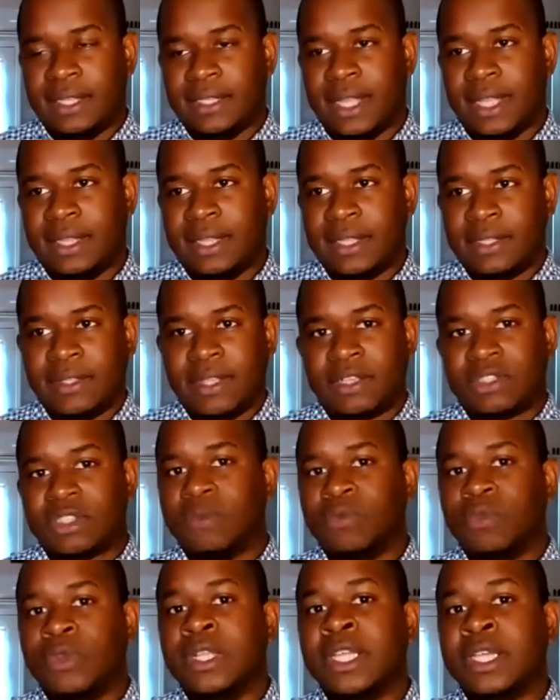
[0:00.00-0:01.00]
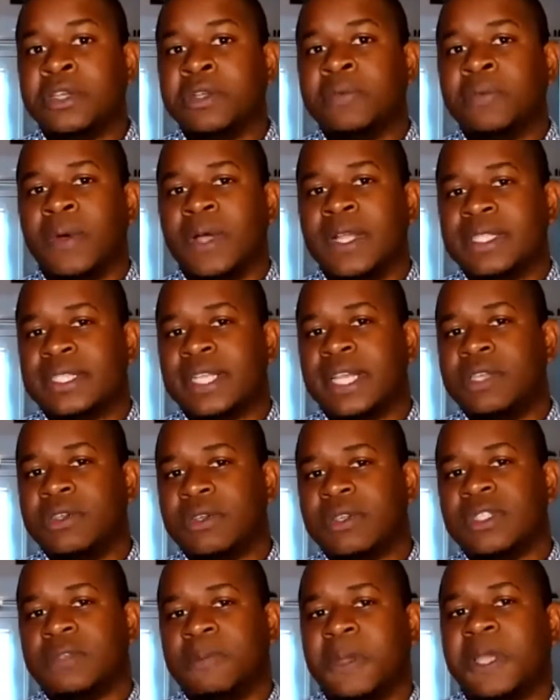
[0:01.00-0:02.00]
And there's some really good ones that
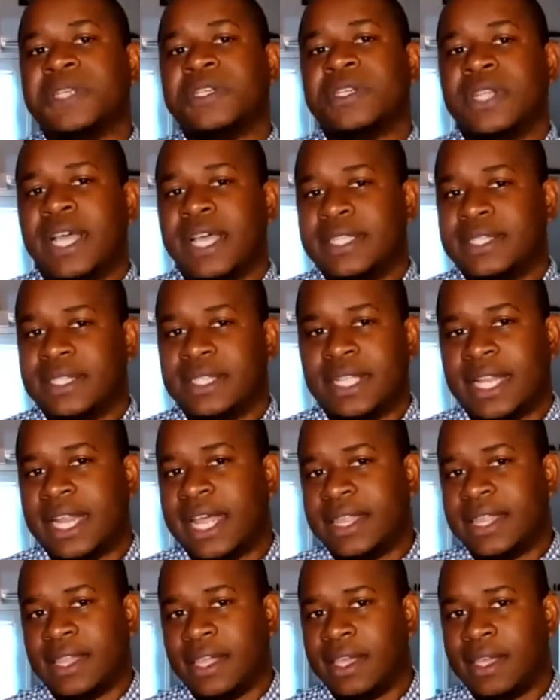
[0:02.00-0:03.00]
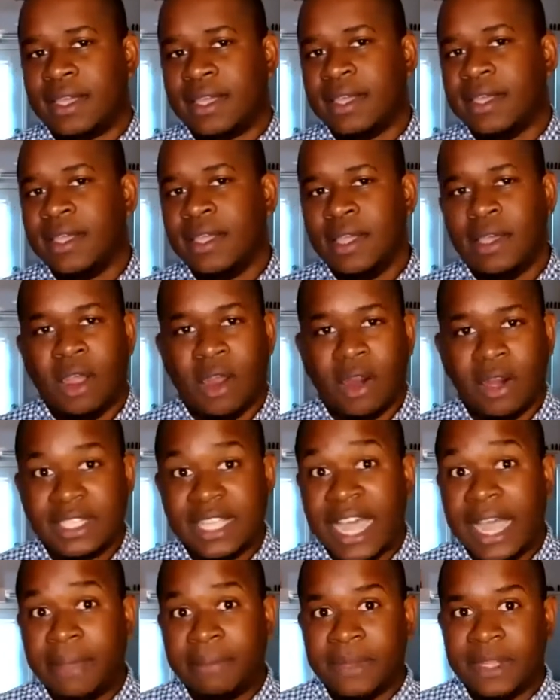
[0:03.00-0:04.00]
you can specialize in that I think are
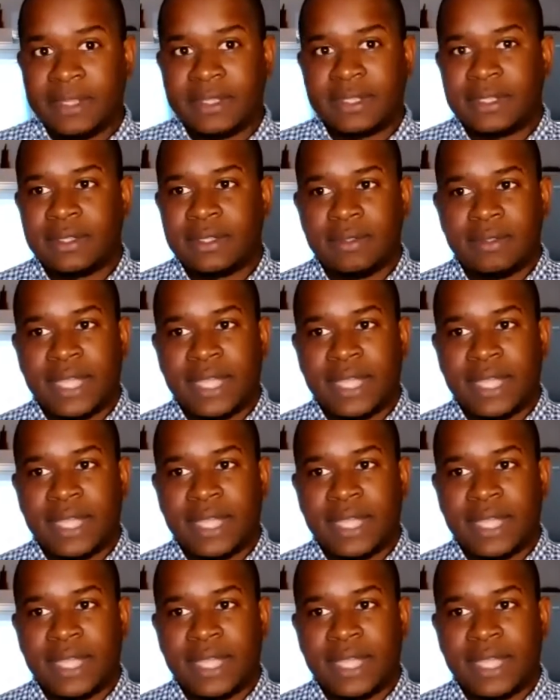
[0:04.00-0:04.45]
timeless,